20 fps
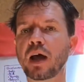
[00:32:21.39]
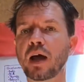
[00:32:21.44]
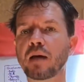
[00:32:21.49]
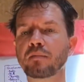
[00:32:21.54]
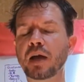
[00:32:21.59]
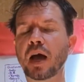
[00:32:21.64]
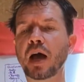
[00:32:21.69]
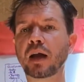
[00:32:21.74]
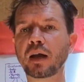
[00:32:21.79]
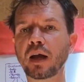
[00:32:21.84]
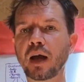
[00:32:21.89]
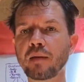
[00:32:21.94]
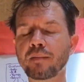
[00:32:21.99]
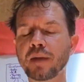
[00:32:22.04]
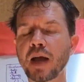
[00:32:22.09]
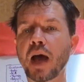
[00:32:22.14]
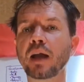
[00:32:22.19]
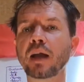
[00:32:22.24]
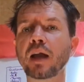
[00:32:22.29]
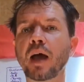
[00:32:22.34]

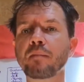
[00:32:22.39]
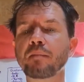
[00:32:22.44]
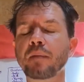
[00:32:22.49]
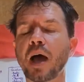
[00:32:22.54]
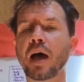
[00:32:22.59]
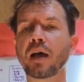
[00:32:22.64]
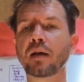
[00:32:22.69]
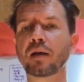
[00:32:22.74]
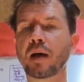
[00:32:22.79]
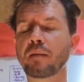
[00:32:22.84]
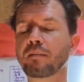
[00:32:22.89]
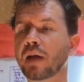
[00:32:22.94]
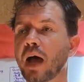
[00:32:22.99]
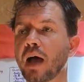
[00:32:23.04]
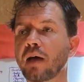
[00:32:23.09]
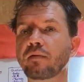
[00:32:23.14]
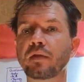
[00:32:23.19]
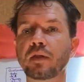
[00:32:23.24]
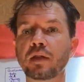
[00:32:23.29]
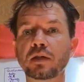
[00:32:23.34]

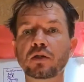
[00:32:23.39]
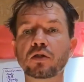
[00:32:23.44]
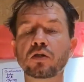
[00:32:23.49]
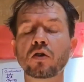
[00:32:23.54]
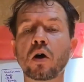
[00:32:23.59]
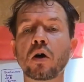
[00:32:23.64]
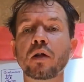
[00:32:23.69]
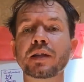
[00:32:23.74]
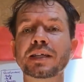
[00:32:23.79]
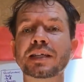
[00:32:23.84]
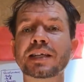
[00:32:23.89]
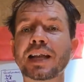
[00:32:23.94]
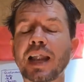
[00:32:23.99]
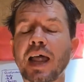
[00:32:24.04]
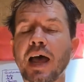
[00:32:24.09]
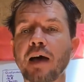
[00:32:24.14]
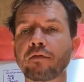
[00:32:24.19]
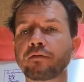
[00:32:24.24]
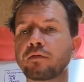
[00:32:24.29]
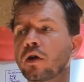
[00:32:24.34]
and this is all that's
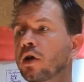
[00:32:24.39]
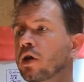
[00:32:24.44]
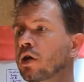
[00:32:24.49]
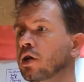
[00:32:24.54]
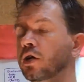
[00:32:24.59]
left.